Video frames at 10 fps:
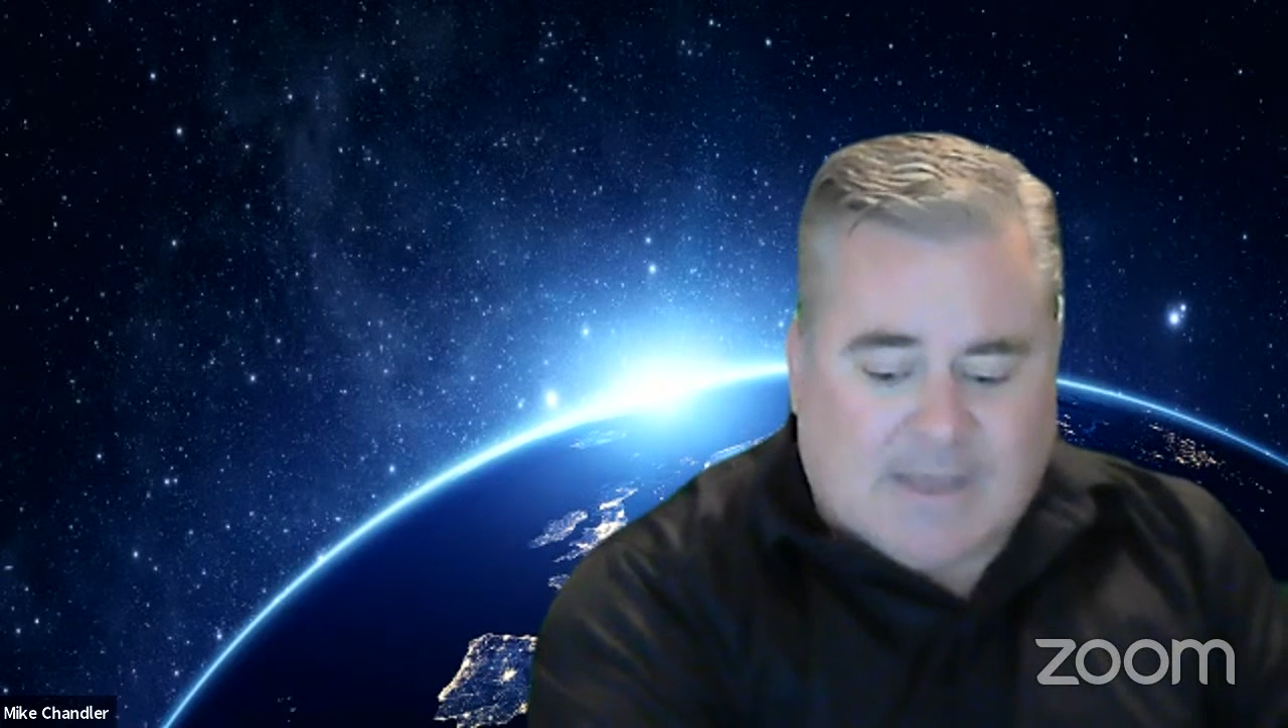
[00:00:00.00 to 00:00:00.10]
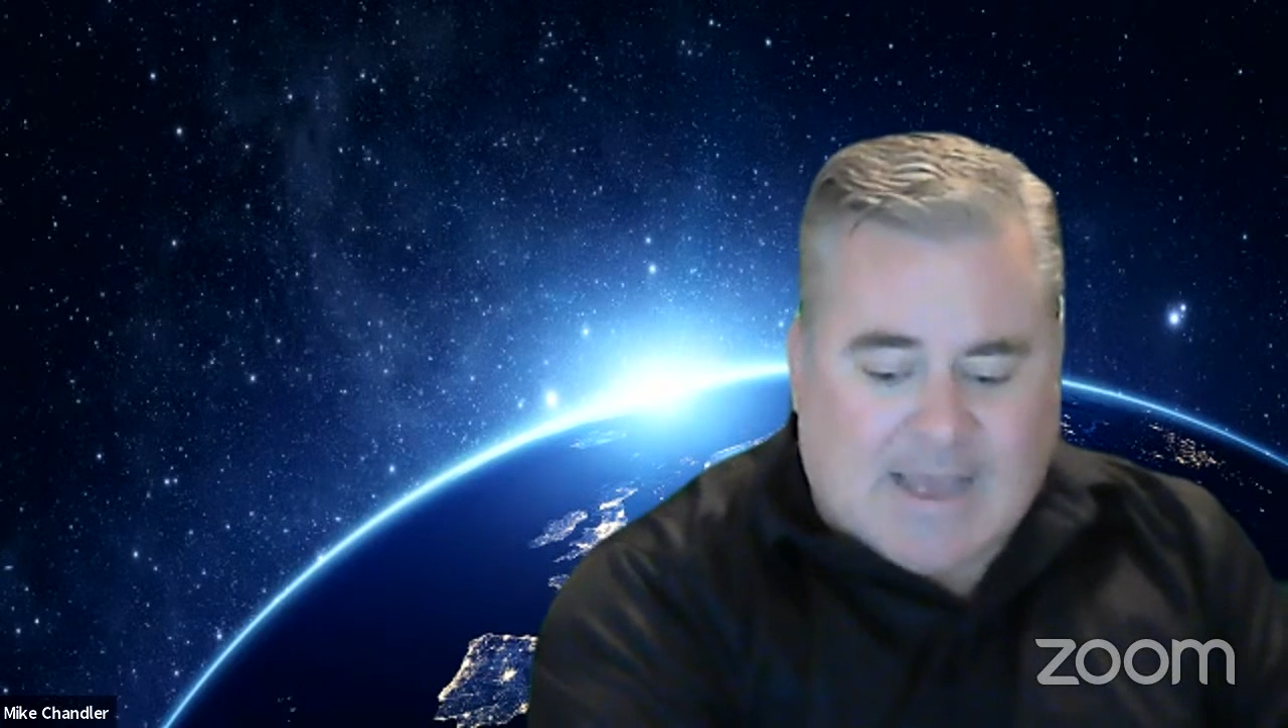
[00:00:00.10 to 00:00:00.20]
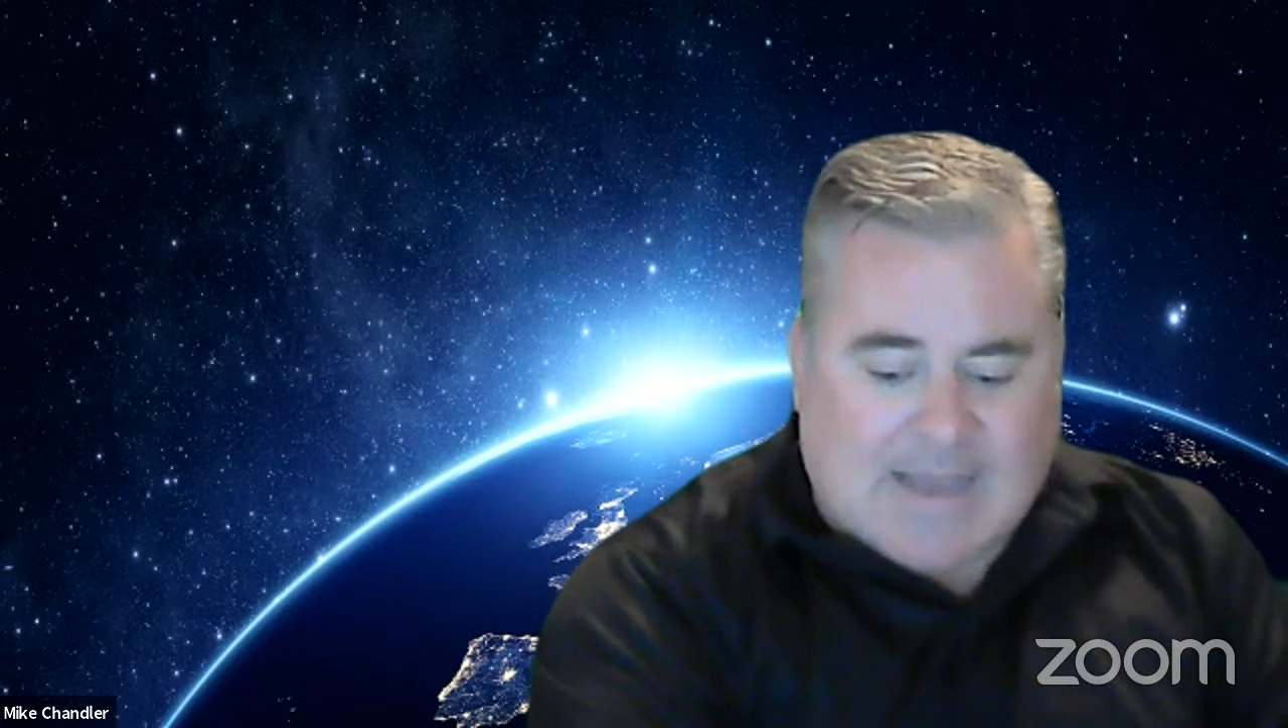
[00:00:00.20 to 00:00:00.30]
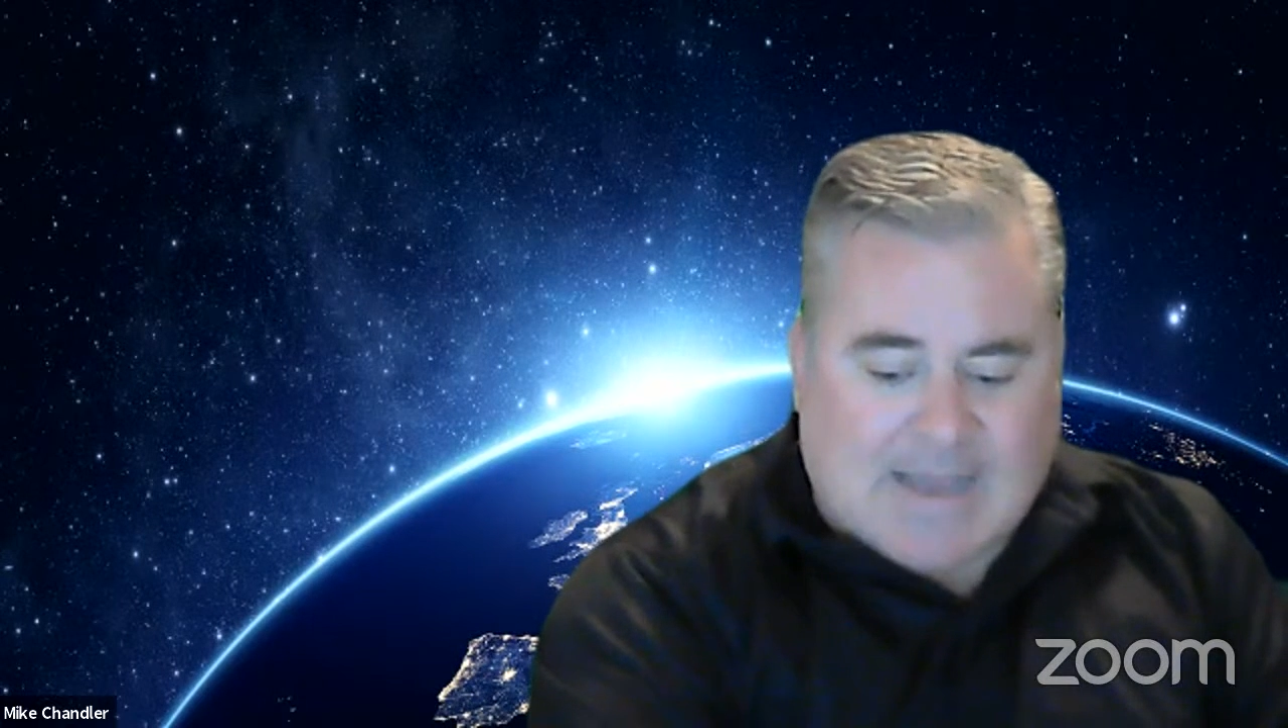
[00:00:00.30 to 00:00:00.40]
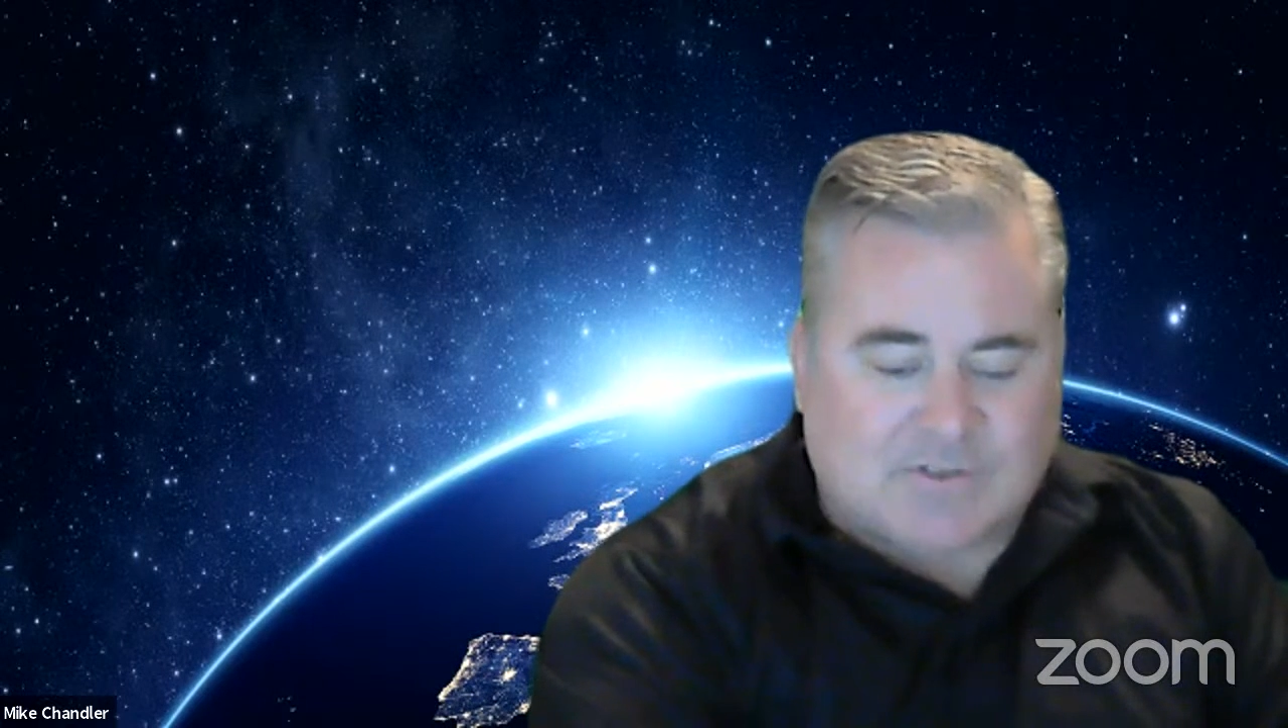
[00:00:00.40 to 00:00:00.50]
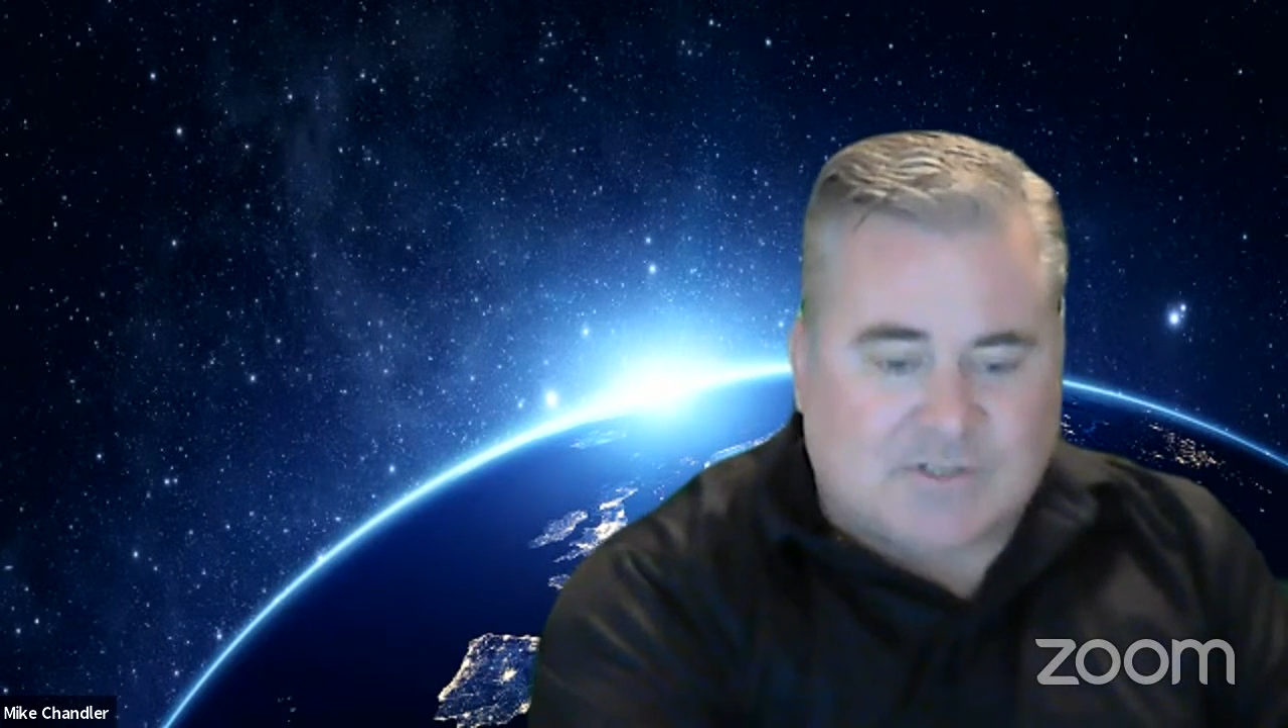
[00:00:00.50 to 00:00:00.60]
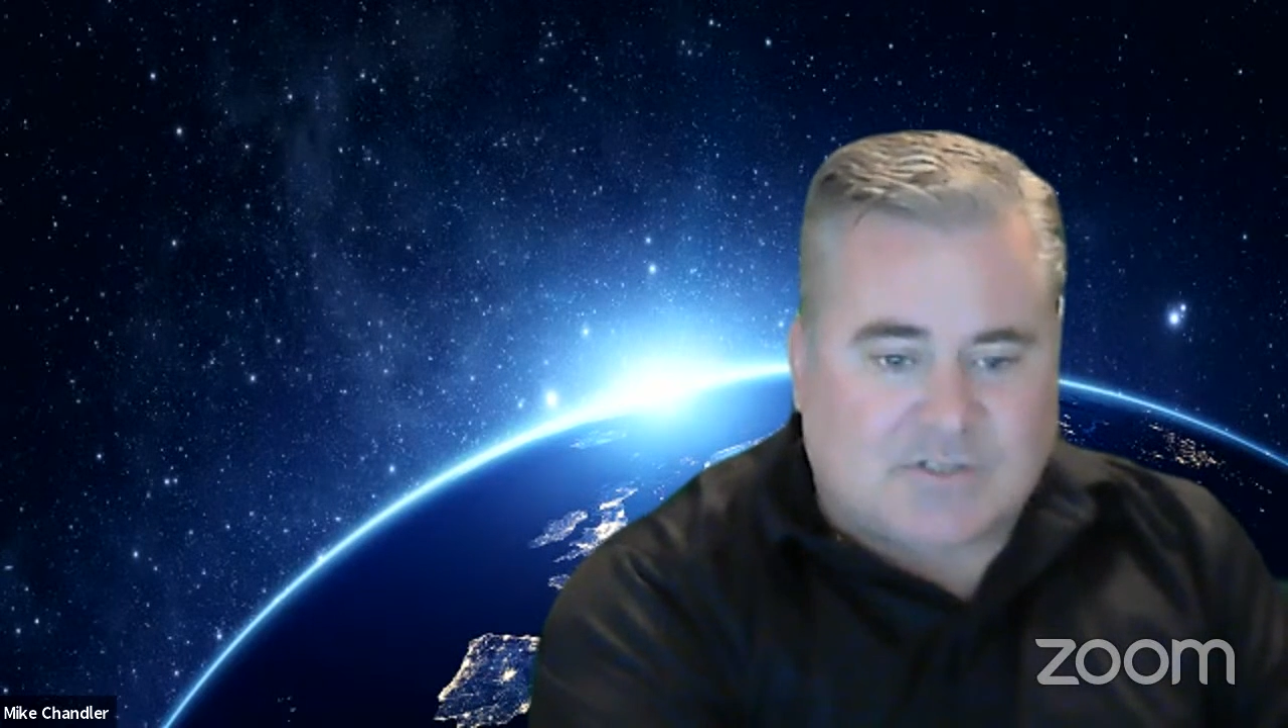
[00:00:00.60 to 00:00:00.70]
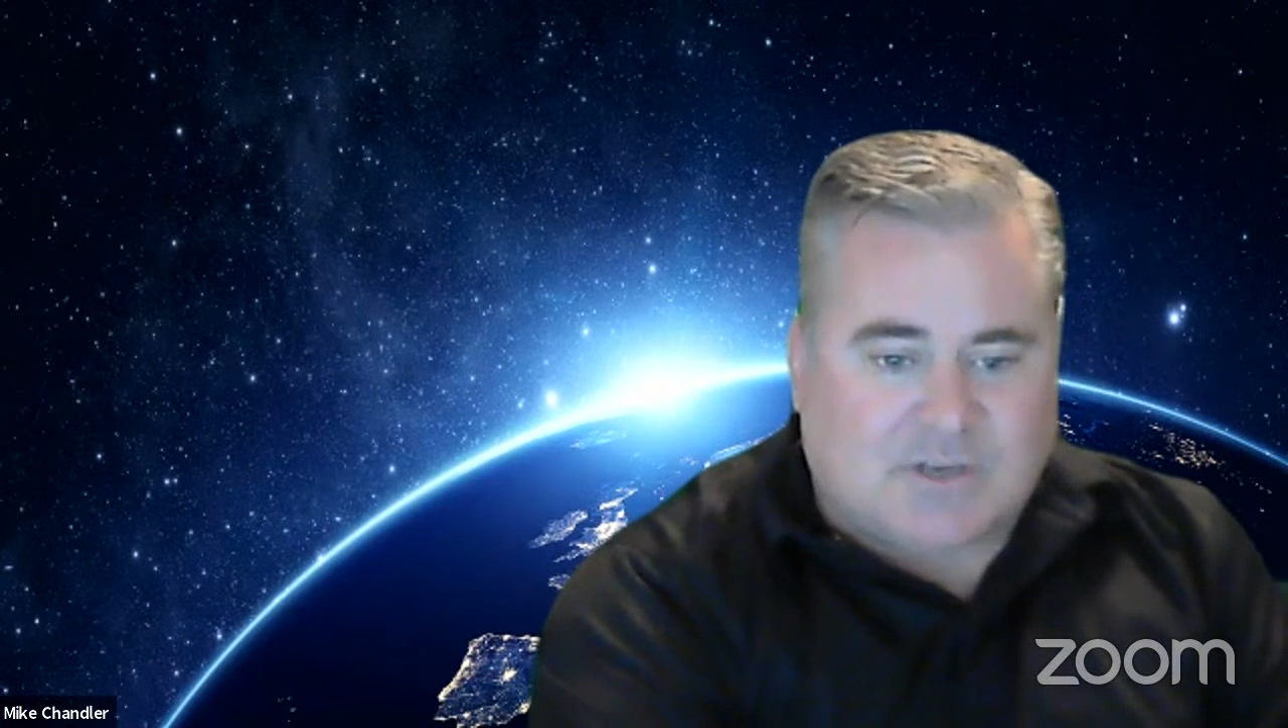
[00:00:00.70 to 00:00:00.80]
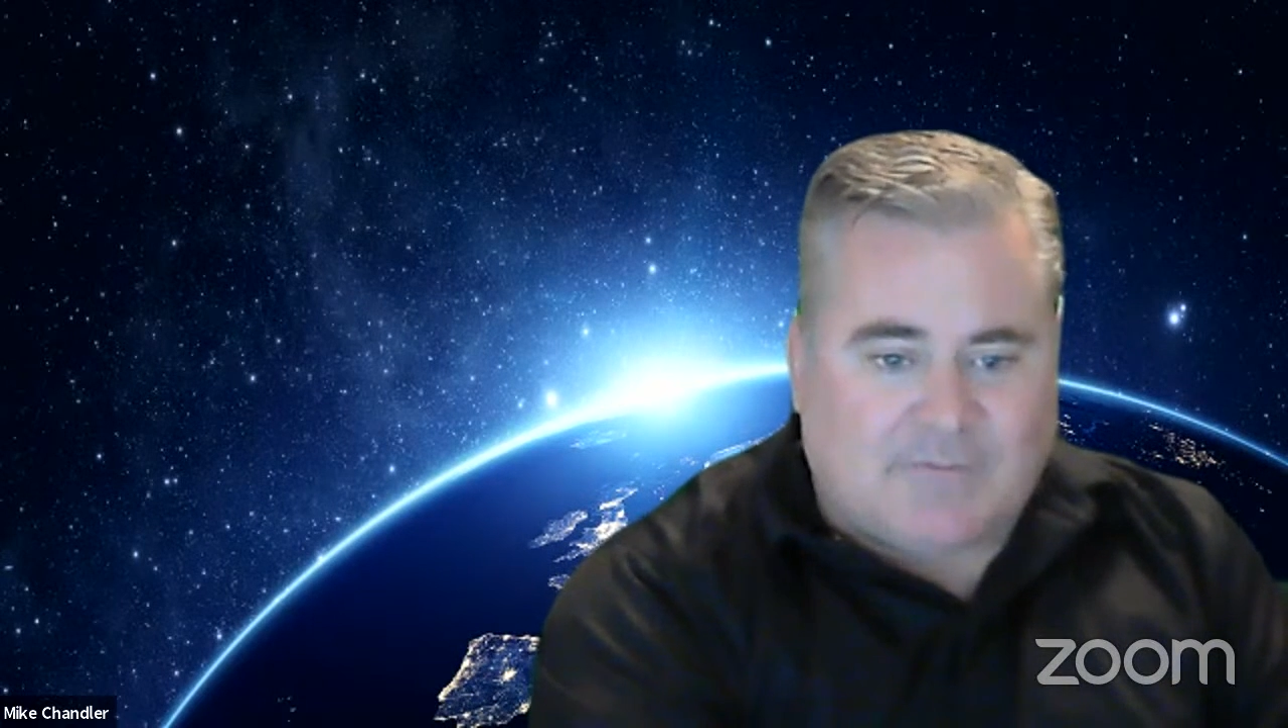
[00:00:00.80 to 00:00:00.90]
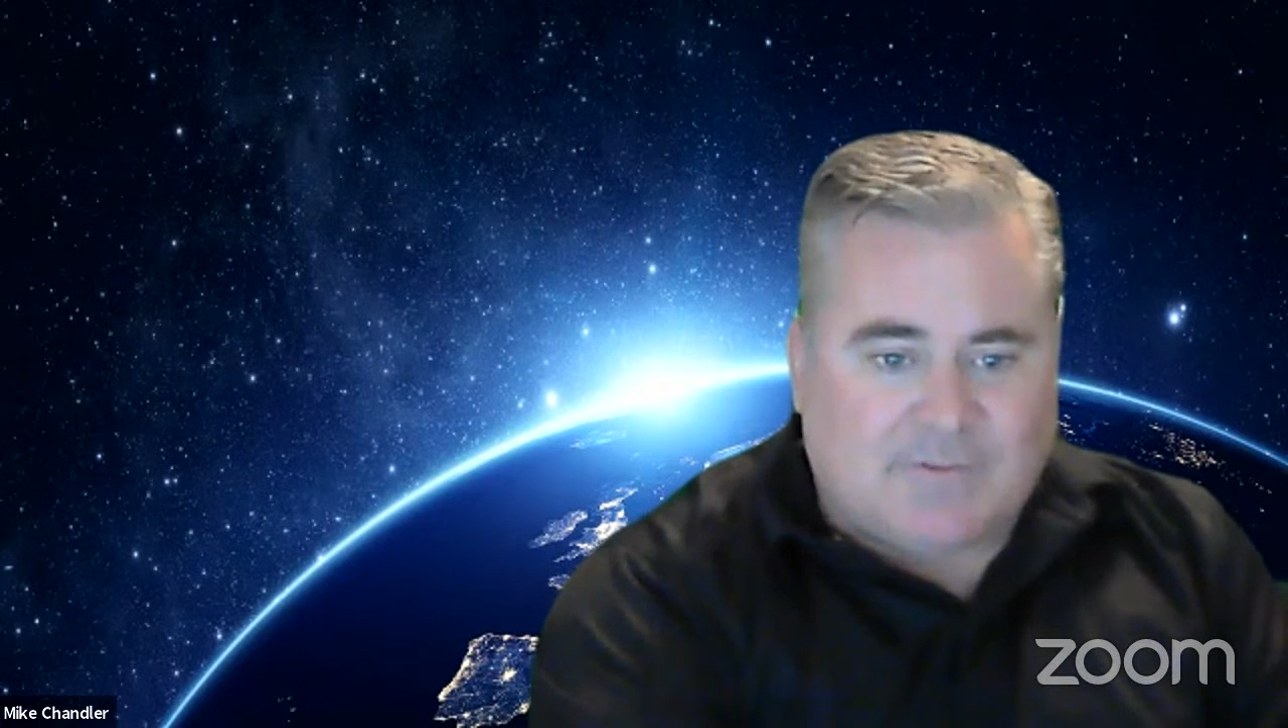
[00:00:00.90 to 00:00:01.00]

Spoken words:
hackers and stuff.